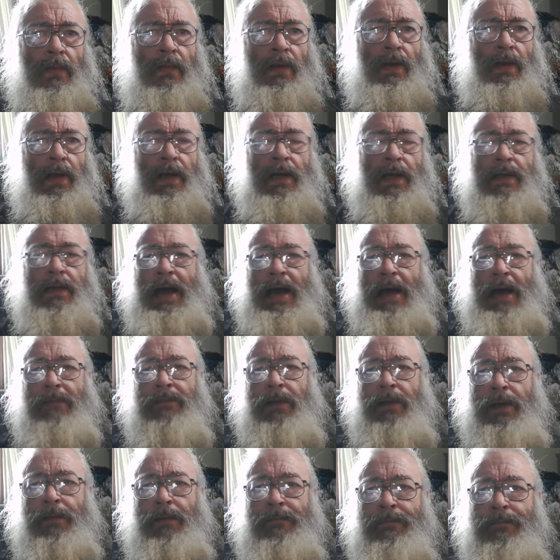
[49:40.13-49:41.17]
he
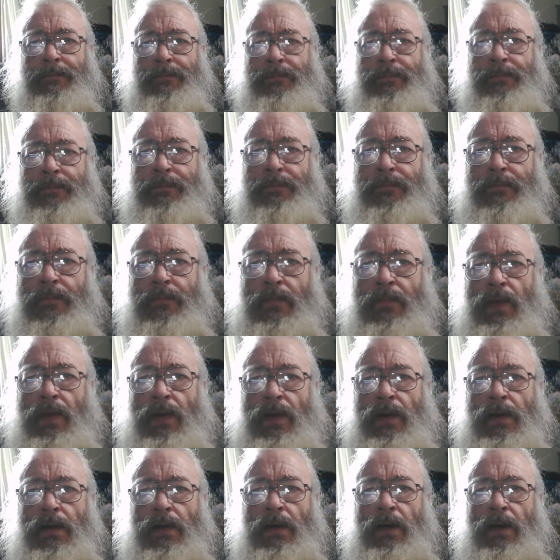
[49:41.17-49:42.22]
adopted him.
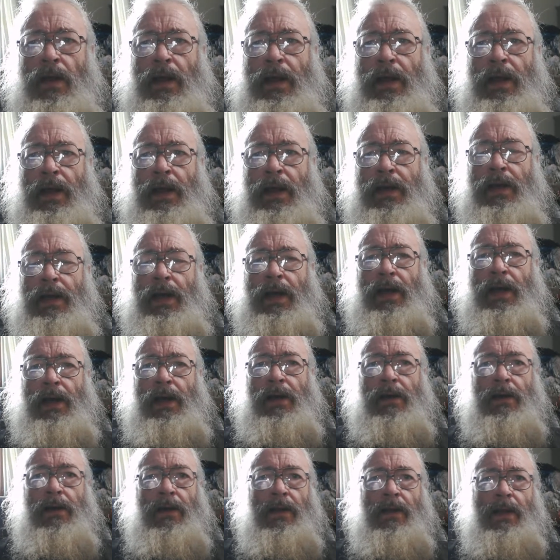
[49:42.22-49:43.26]
And
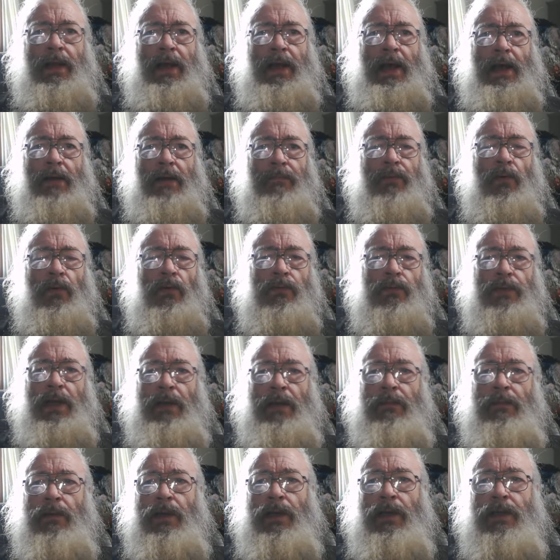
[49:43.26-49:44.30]
he had a pool
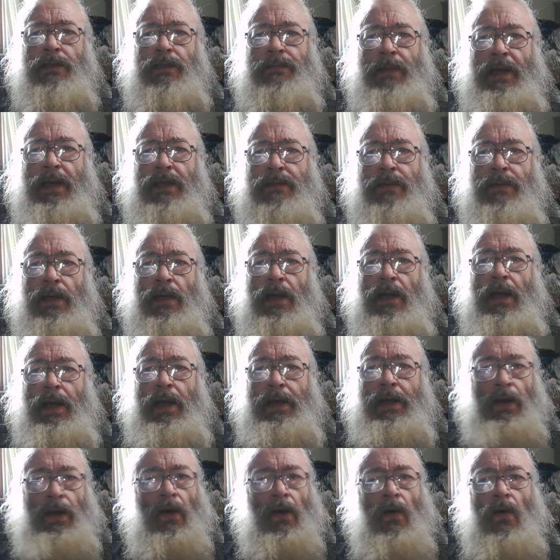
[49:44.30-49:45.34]
table at his basement. I
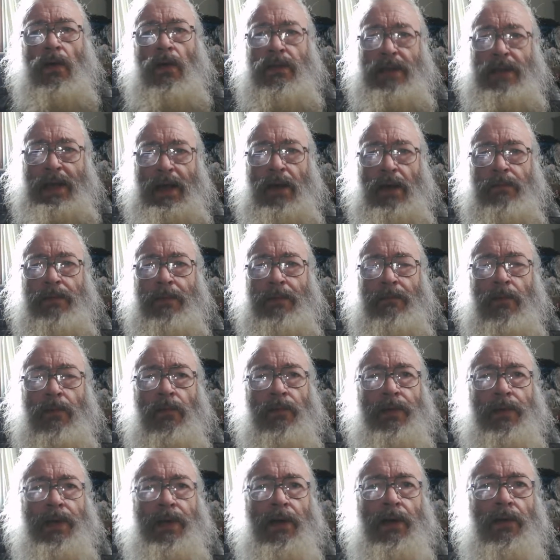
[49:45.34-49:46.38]
know because I helped him
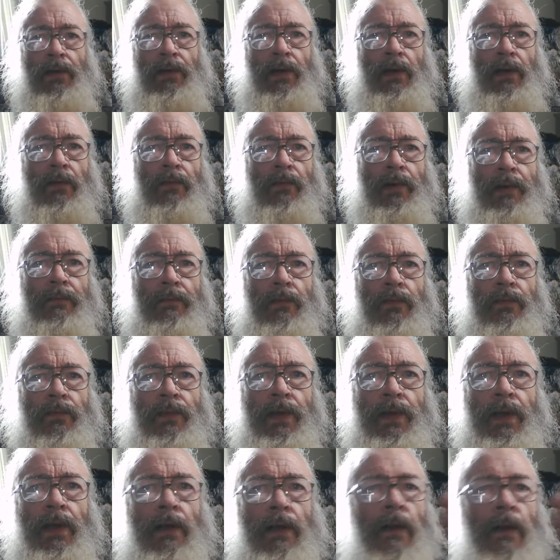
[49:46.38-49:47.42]
move it down there when he moved
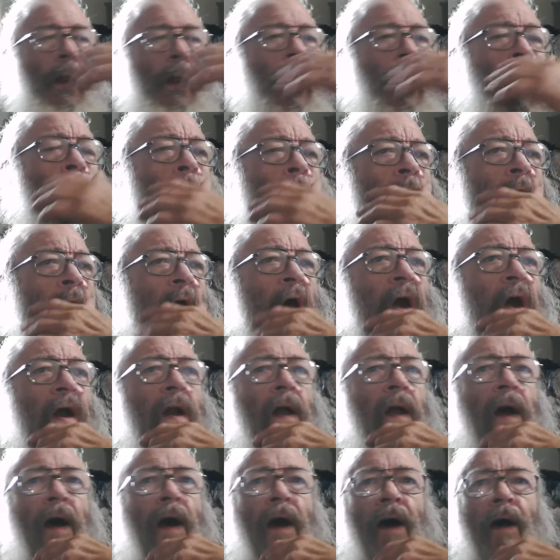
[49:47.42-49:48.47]
in
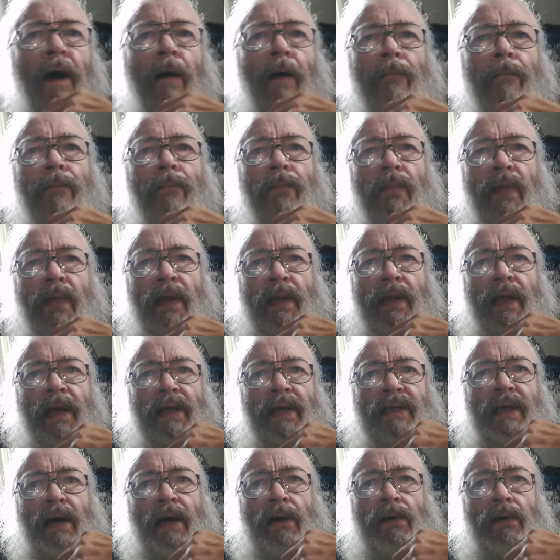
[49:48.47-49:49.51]
into
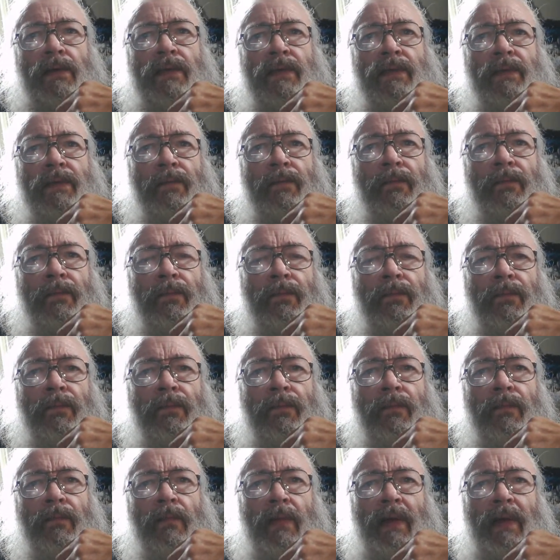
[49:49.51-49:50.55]
his house.
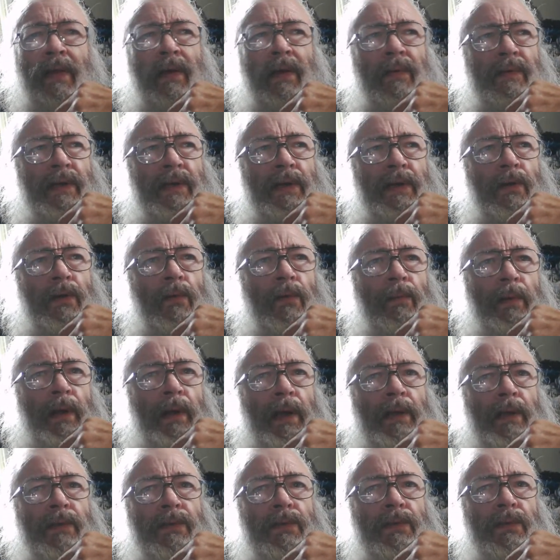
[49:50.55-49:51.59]
I think it was a
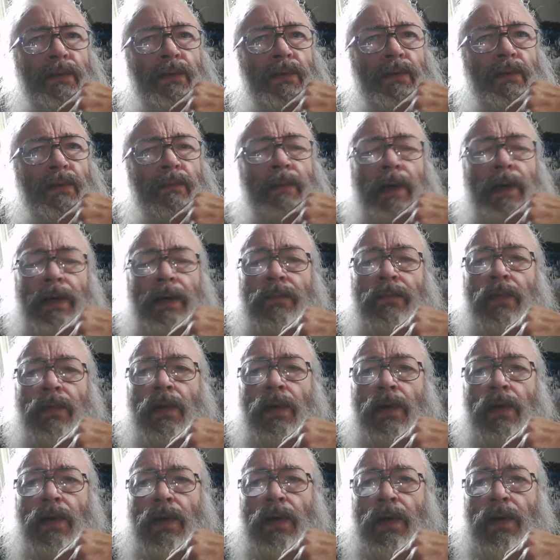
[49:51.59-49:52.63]
duplex. But
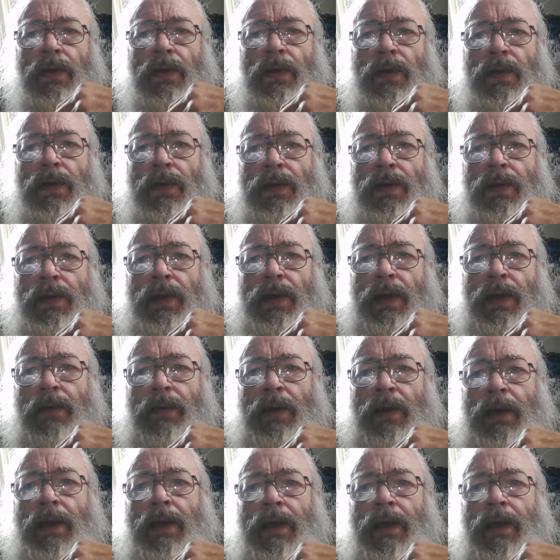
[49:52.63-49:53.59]
anyway,